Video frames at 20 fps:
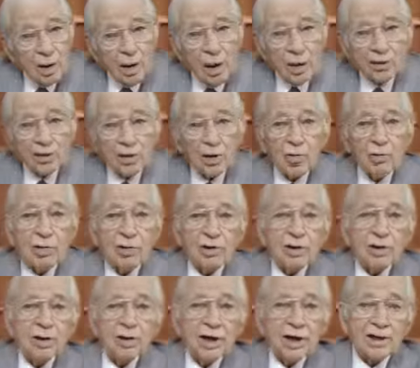And so
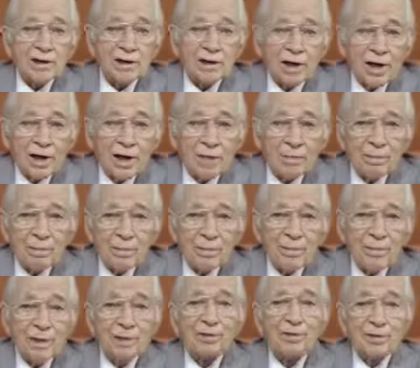until next time,
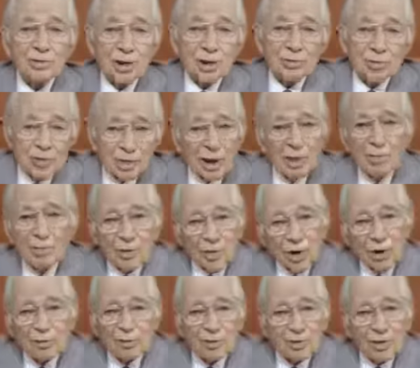this is Herbert
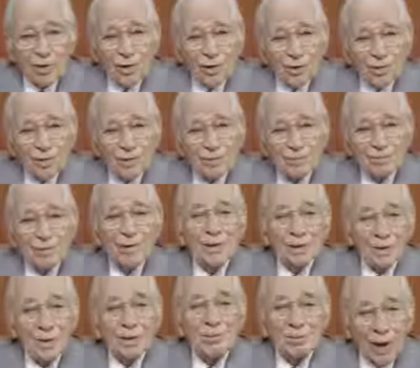W. Armstrong.
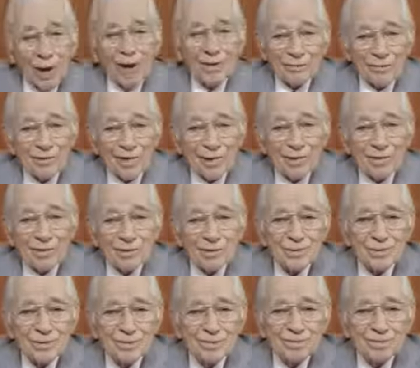Goodbye, friends.